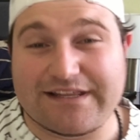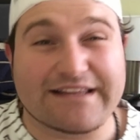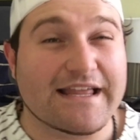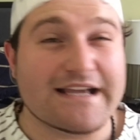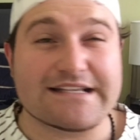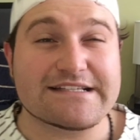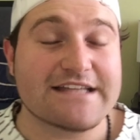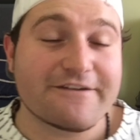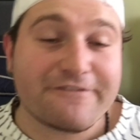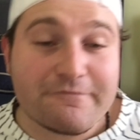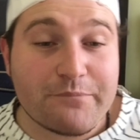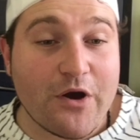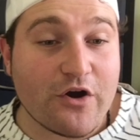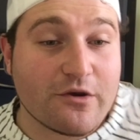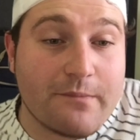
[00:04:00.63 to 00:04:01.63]
like sniffing
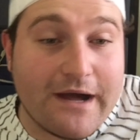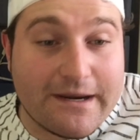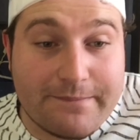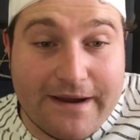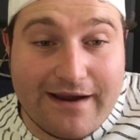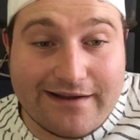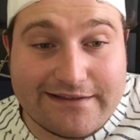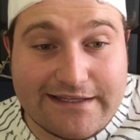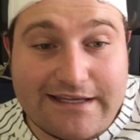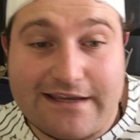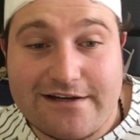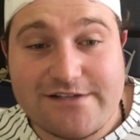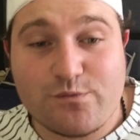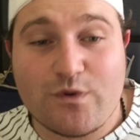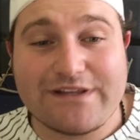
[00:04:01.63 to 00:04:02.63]
Pokemon apparently.
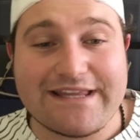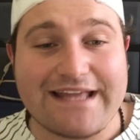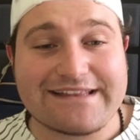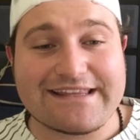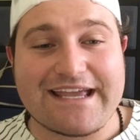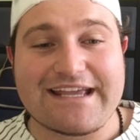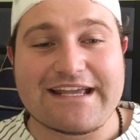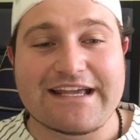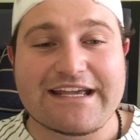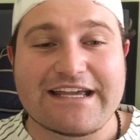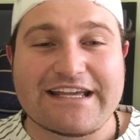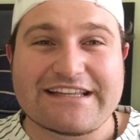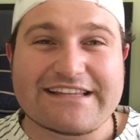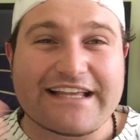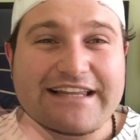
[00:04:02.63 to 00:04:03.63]
Here's one that they
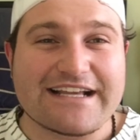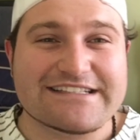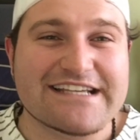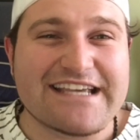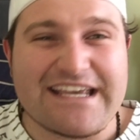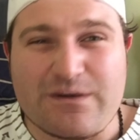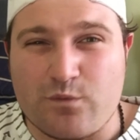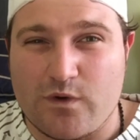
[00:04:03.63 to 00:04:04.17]
like to eat